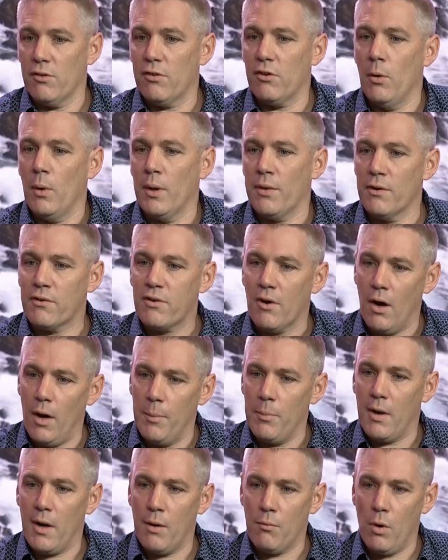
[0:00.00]
So at the
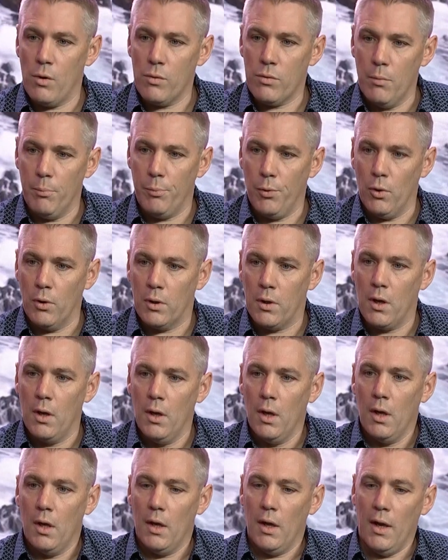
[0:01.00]
time that I wrote the book,
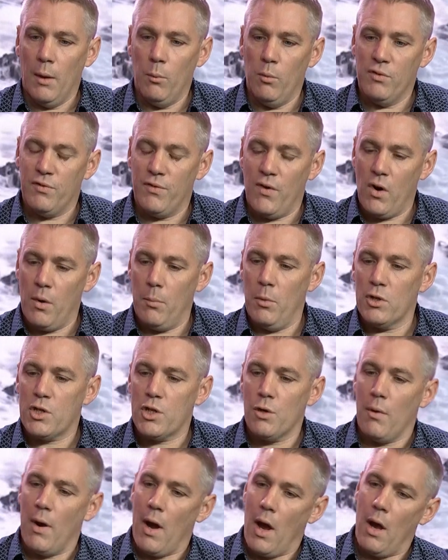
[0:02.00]
it was very much
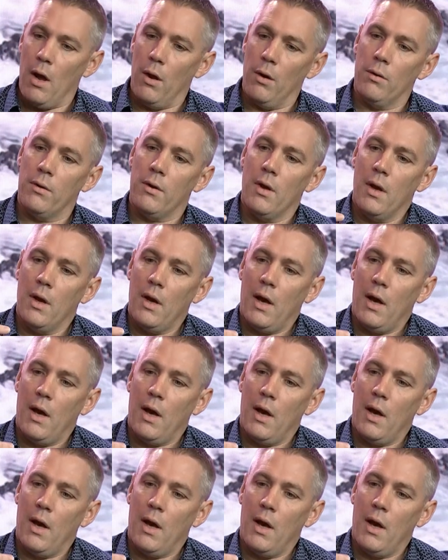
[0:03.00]
around